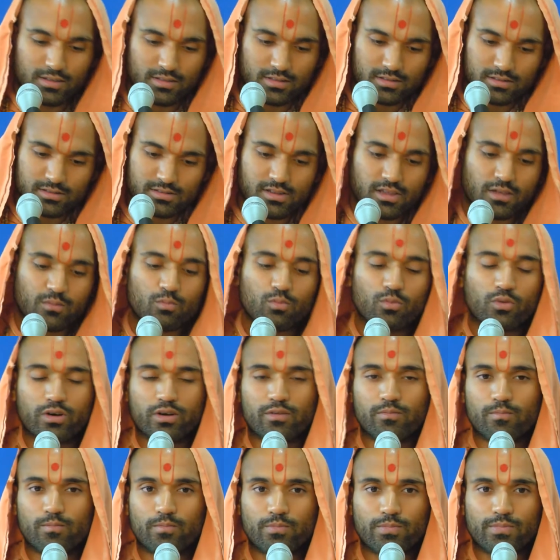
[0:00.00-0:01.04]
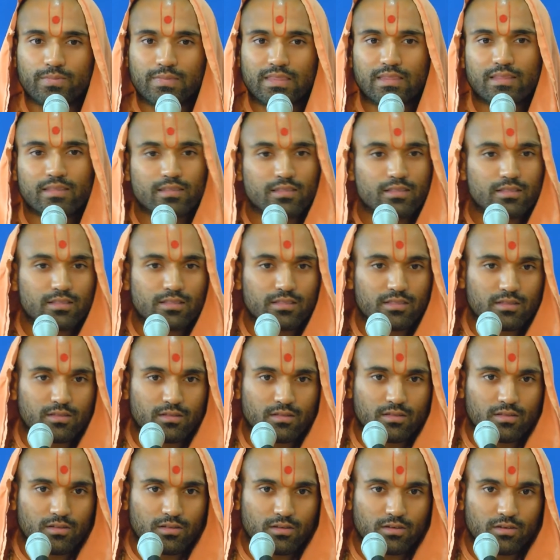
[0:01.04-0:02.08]
In the same way,
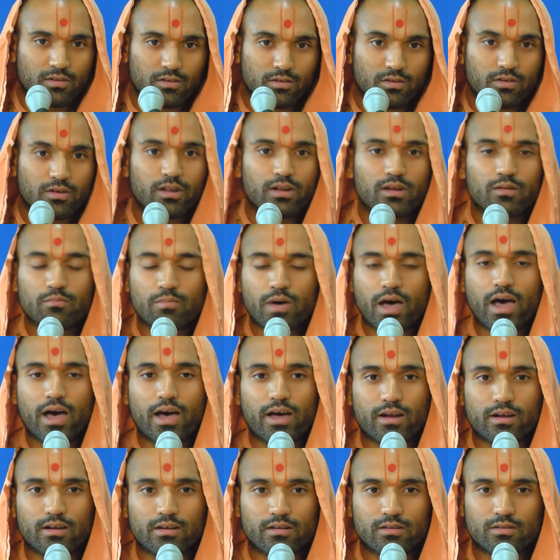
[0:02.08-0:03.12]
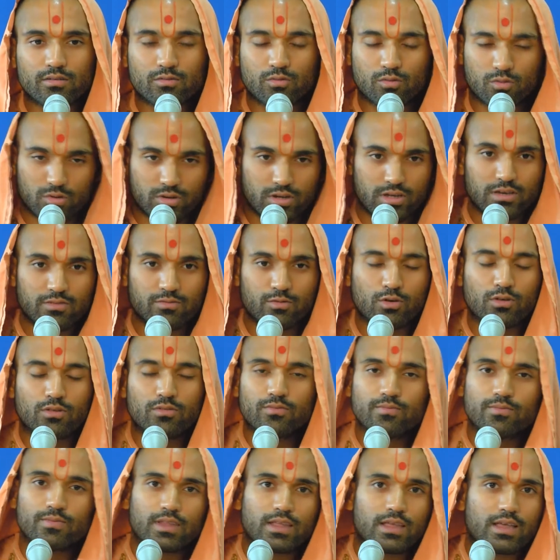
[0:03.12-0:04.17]
good and bad or evil
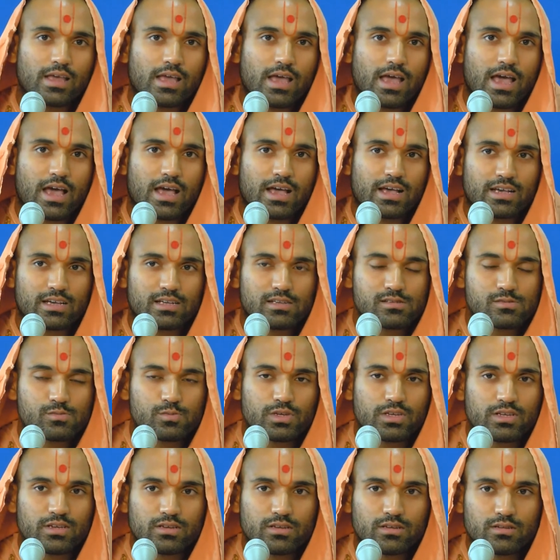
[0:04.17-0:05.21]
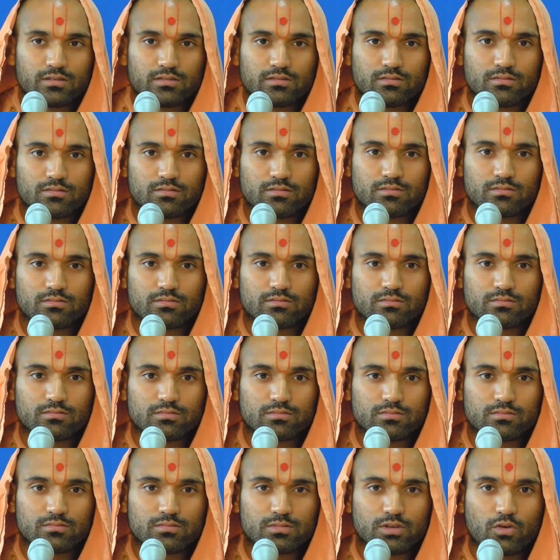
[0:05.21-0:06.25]
has been
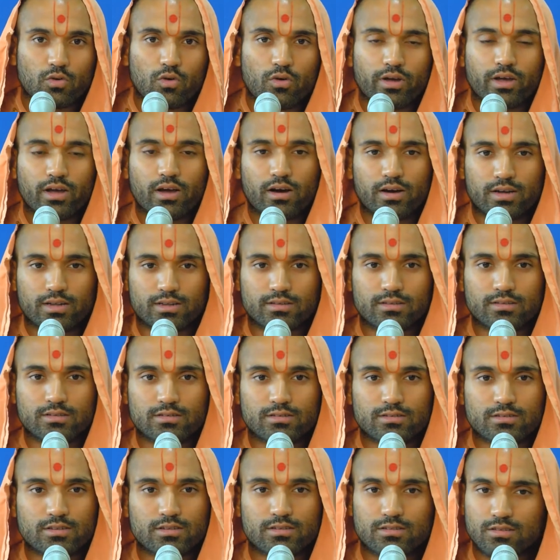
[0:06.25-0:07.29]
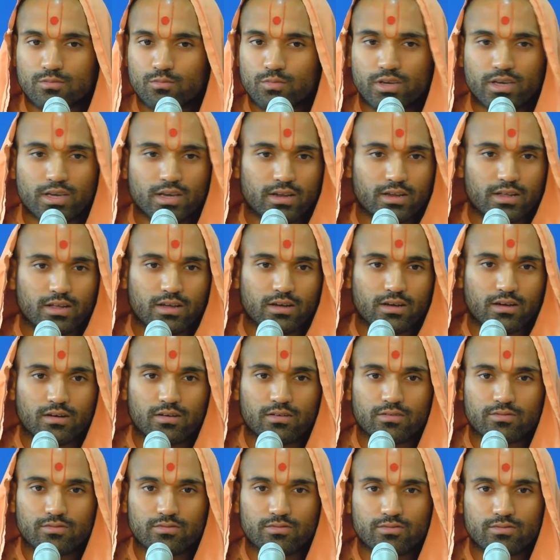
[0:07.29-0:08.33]
going on since the beginning of
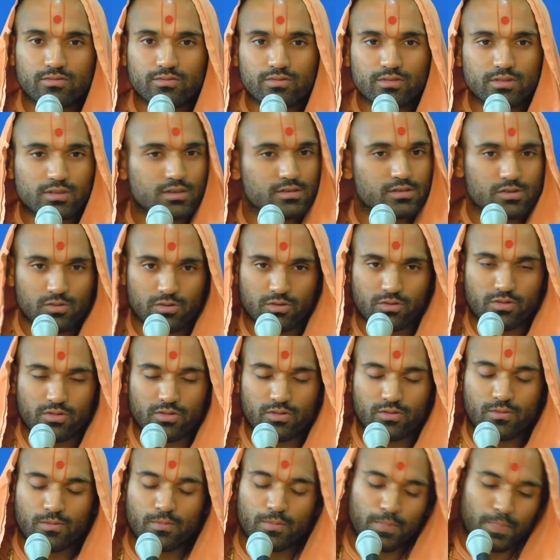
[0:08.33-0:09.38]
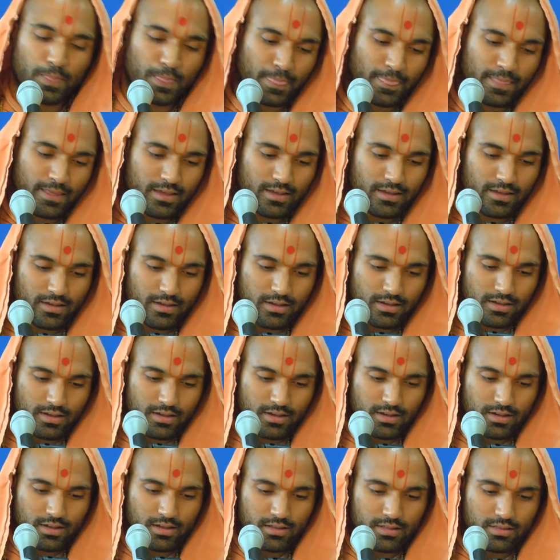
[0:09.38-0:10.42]
this earth.
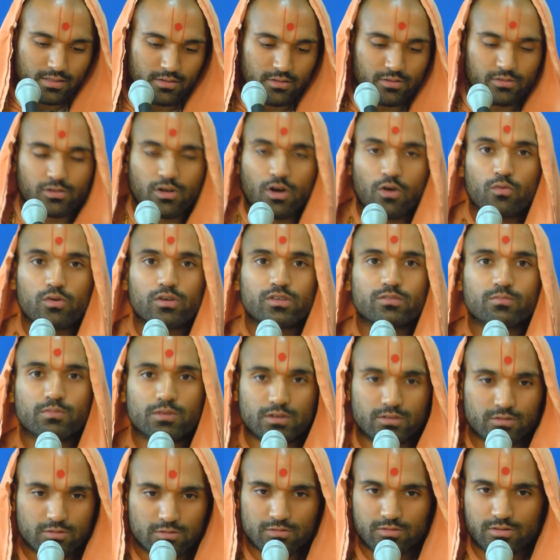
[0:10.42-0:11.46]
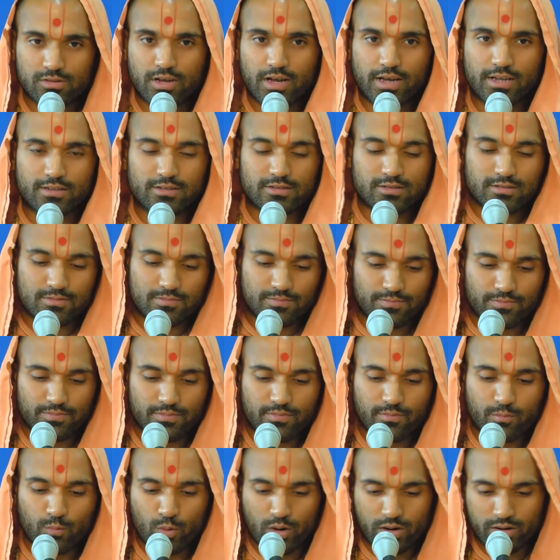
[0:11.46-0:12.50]
There's always been two sides,
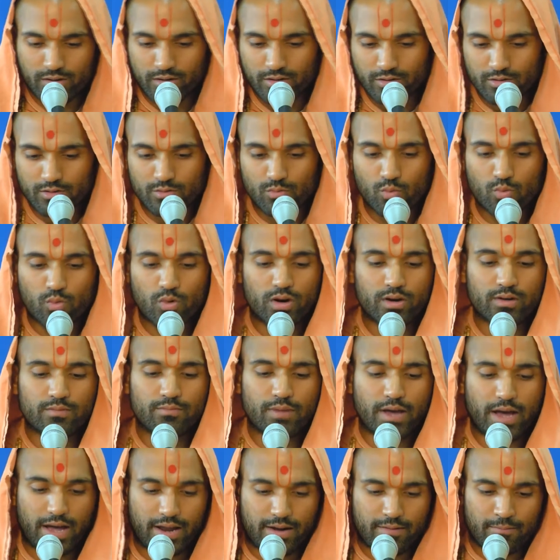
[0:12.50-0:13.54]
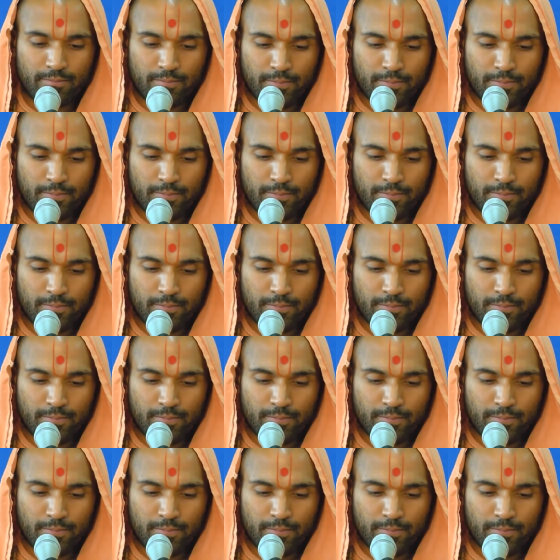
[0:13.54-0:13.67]
one good, one bad.